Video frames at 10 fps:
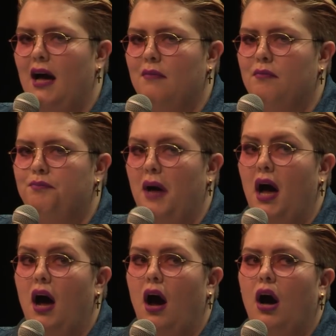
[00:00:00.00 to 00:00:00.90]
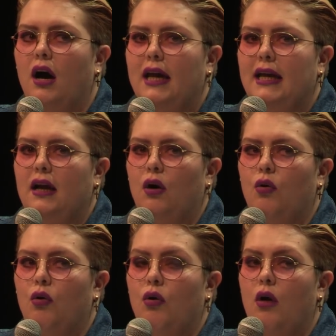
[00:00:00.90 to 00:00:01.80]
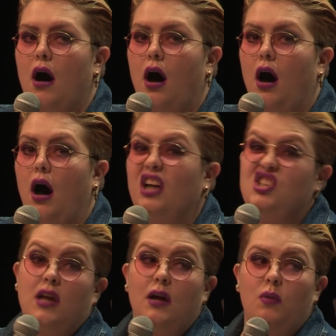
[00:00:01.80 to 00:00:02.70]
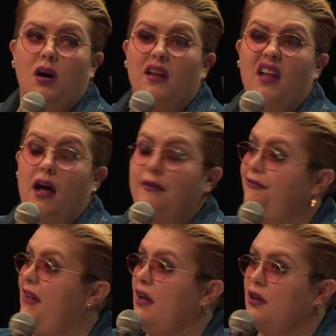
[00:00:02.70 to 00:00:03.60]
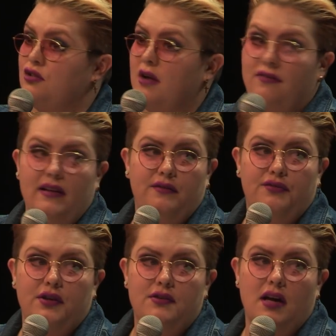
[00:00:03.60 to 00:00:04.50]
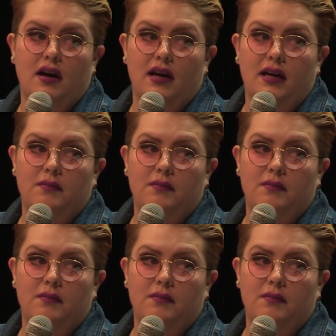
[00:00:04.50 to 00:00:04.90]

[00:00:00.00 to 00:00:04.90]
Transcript: Um, but I, do you know what? A yeah. finger traveling through time.